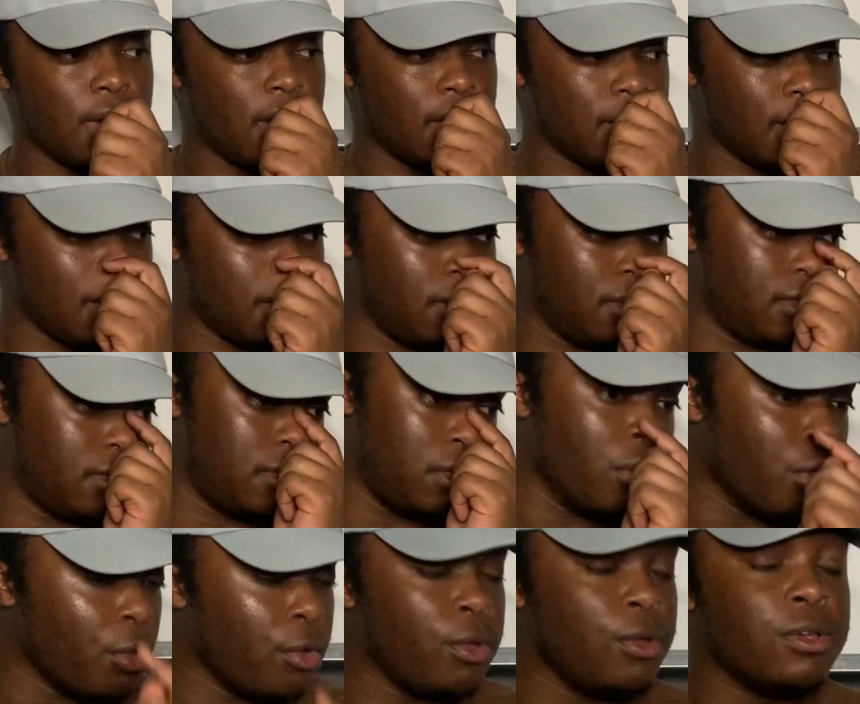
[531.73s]
And I
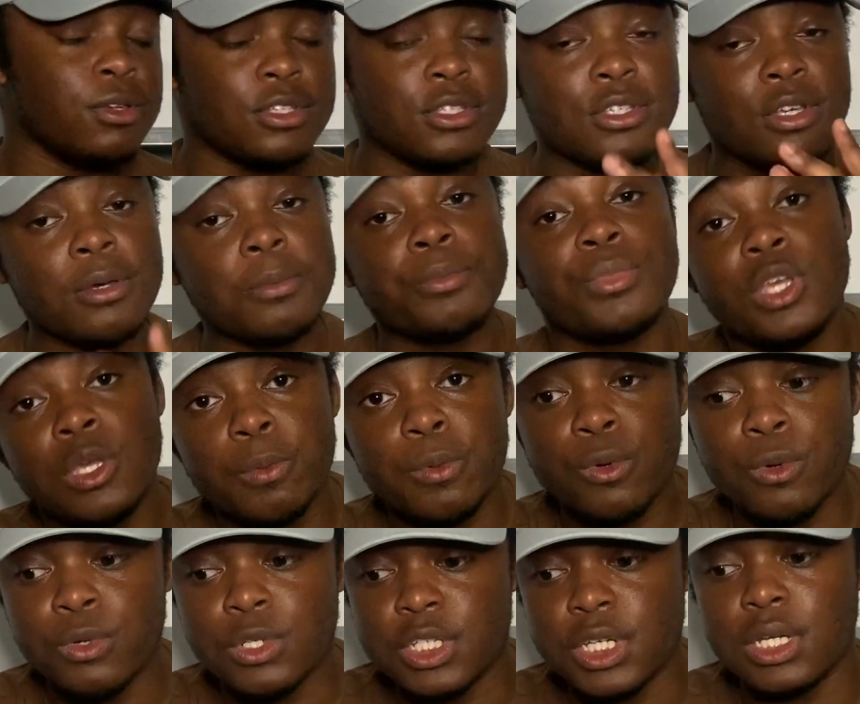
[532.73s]
know some
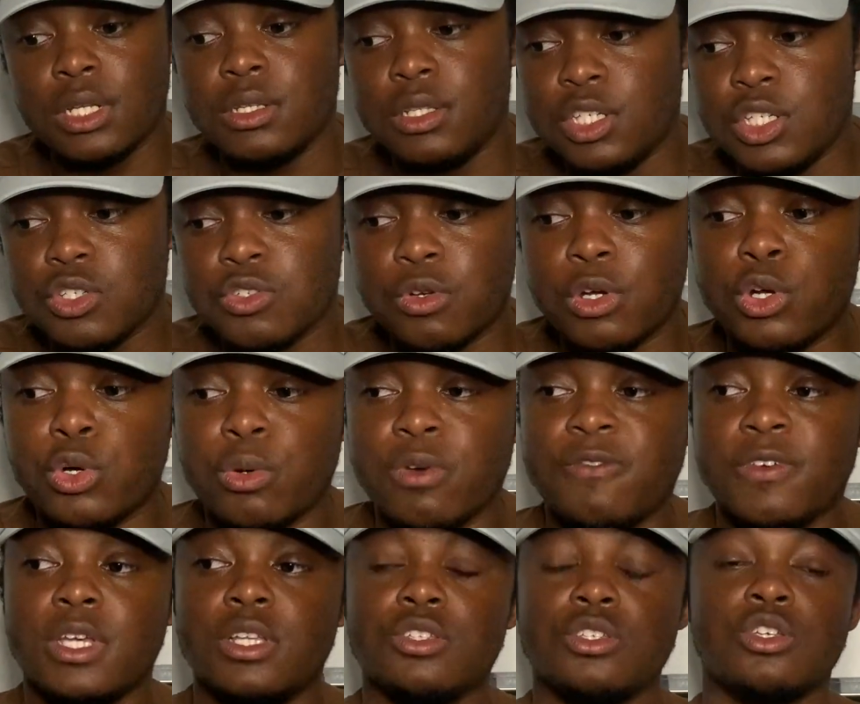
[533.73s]
people generally struggle
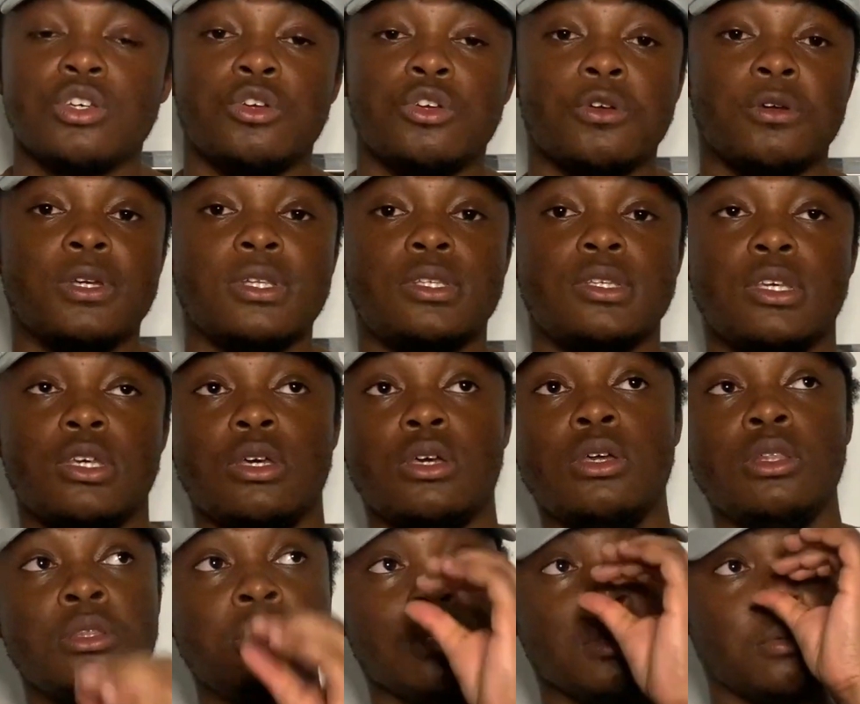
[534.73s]
with insecurity,
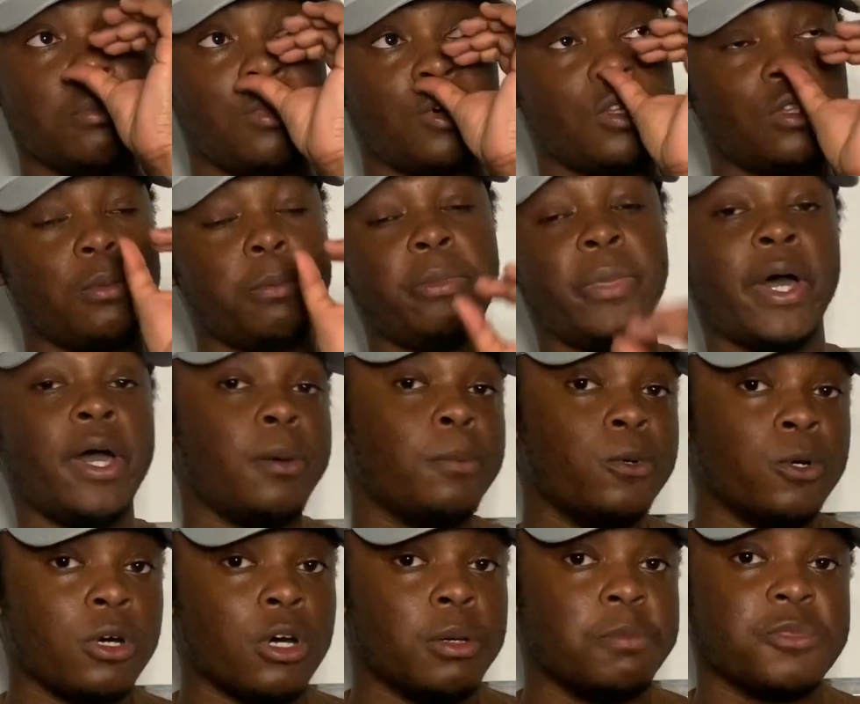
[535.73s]
but the Bible
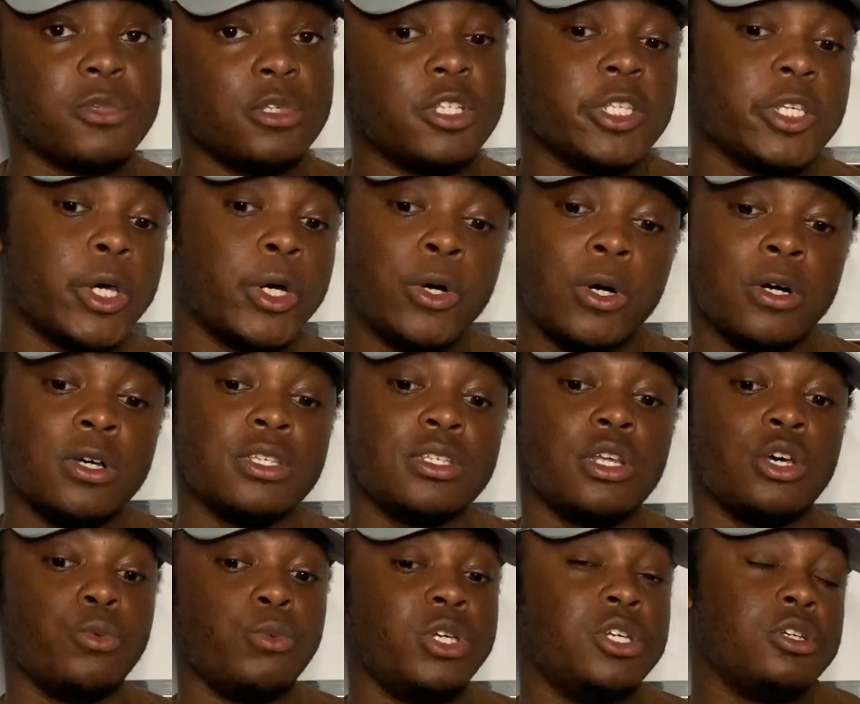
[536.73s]
comes and tells us
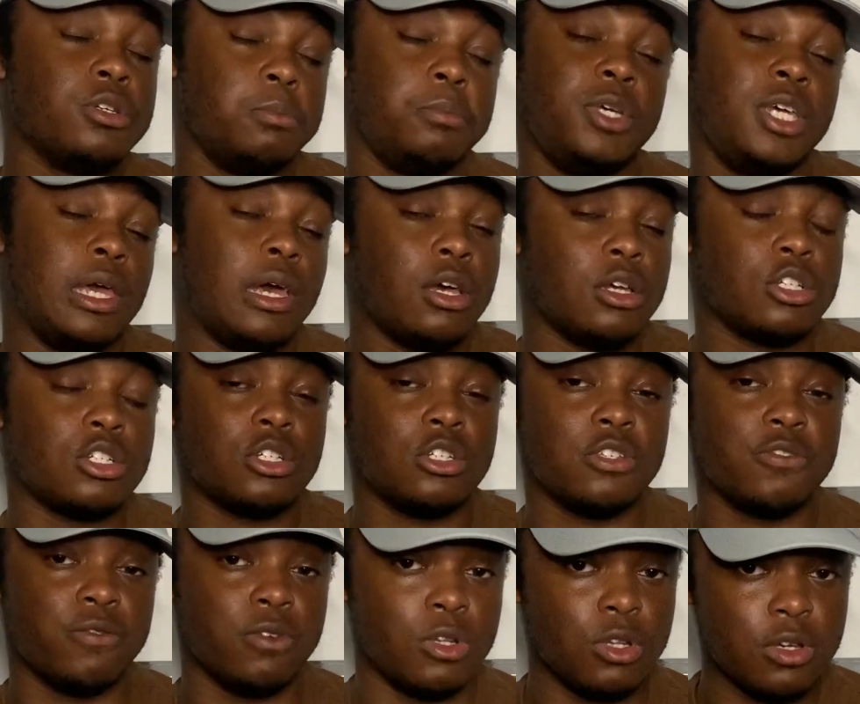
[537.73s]
that we should be anxious
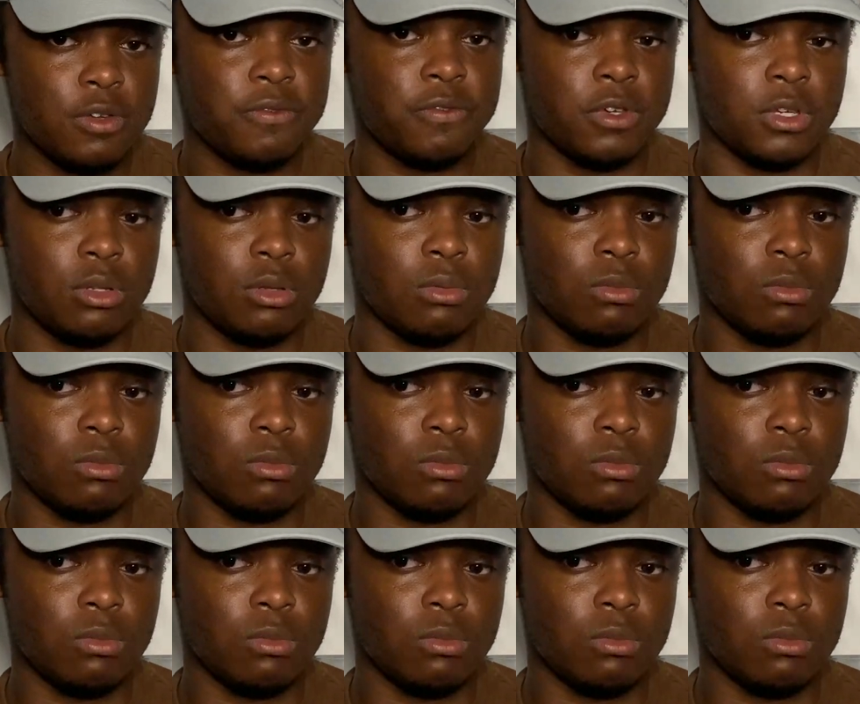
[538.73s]
for nothing,